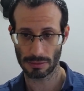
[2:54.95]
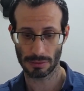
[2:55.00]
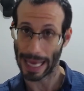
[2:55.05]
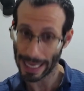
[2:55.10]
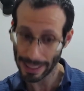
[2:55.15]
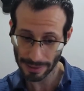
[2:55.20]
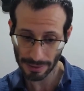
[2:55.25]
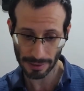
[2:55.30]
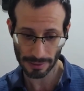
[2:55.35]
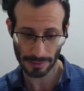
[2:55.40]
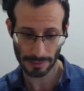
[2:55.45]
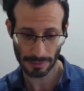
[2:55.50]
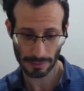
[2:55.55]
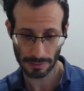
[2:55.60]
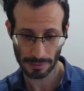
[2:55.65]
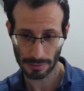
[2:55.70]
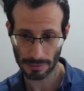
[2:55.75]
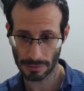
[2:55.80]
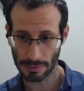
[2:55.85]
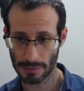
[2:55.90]
at,
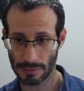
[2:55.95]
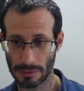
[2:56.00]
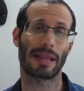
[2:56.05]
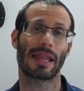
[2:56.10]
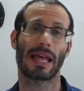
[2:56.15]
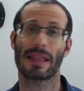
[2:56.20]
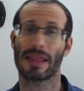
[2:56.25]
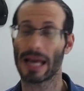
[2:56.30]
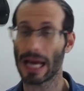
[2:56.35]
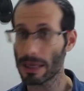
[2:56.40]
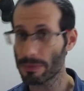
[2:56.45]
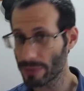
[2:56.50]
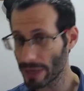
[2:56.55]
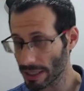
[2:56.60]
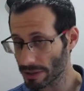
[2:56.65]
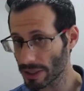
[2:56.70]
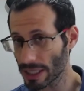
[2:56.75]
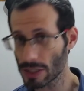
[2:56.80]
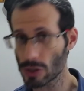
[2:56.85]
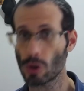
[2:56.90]
and then the IP
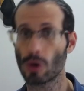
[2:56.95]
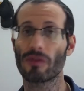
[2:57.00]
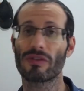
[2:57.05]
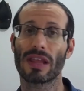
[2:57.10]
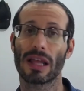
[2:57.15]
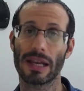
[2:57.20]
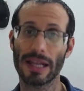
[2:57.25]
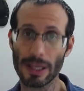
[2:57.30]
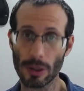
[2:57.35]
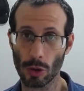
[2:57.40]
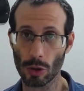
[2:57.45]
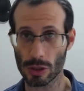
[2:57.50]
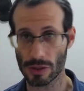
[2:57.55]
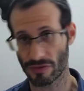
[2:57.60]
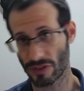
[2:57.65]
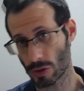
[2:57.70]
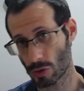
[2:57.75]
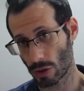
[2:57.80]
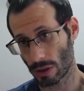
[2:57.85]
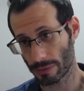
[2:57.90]
address of the Linux
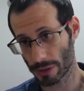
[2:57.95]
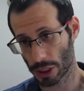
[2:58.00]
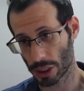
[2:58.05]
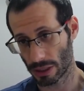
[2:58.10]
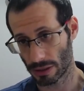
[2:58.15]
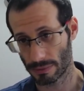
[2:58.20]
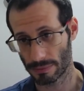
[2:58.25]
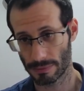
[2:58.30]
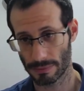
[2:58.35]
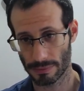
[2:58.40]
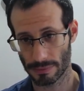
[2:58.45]
virtual machine.